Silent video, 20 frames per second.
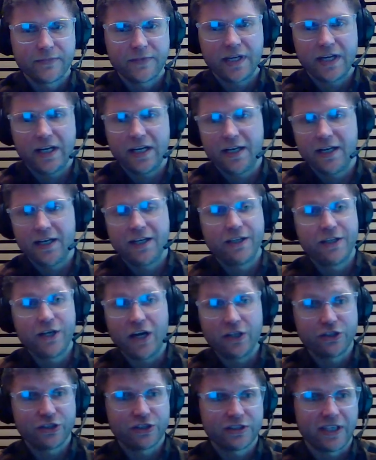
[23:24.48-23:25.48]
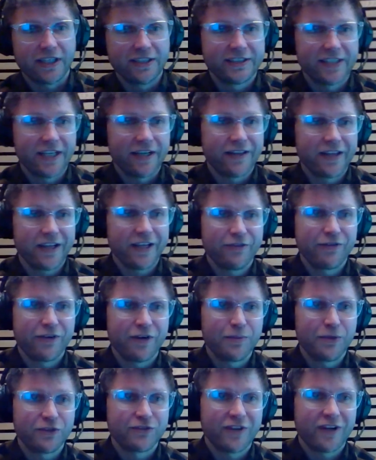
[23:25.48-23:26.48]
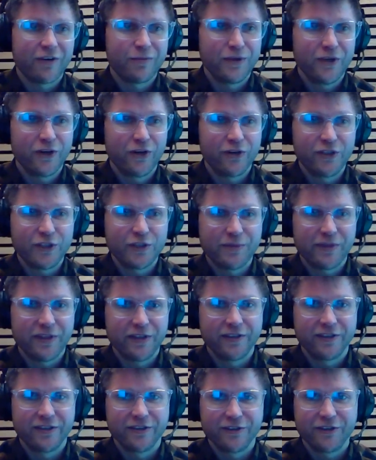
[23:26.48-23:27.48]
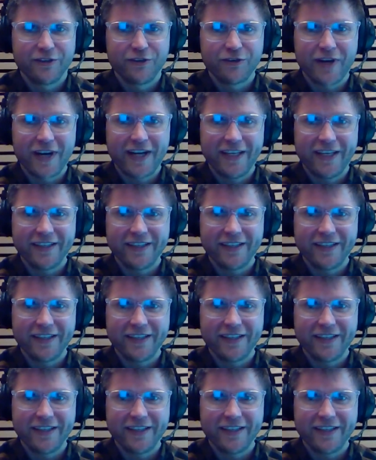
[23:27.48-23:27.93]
No, I'd just like to say thank you very much for having me on. It's been great.